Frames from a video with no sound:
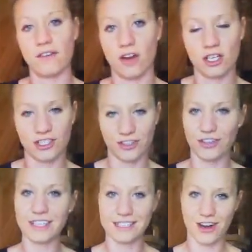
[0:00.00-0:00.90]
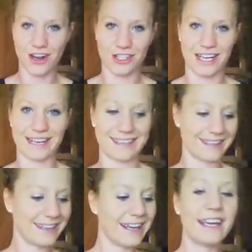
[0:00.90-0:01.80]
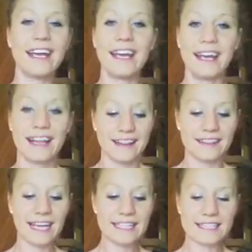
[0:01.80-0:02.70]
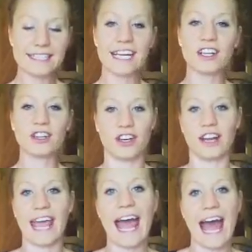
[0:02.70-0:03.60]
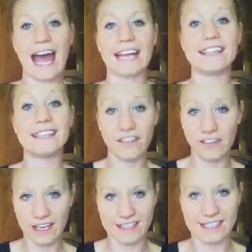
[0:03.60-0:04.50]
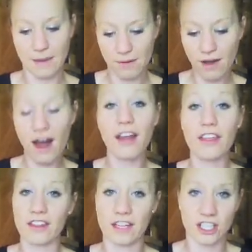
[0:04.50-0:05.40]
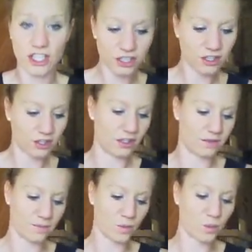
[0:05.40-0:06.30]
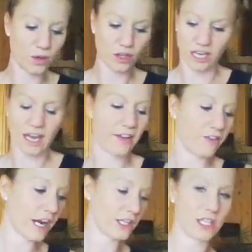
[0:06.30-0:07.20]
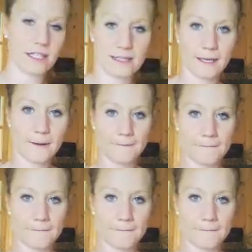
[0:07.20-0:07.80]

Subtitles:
of our circle, is not shaded. Let's take a look at a different example other than a circle when we're looking at fractions.